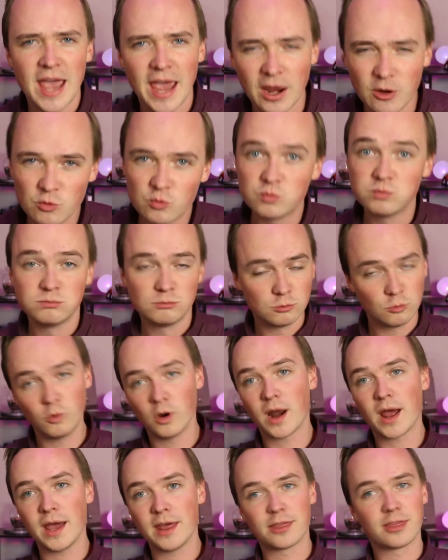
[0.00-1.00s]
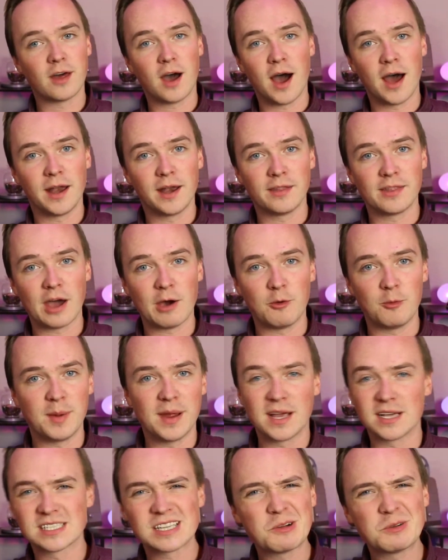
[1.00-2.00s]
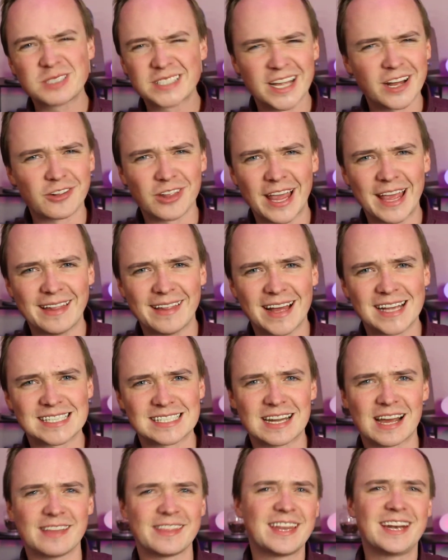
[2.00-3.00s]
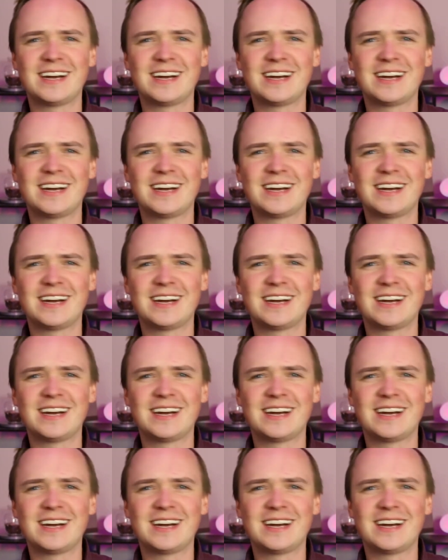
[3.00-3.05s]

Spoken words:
And what I thought that would be, because I was there late last night,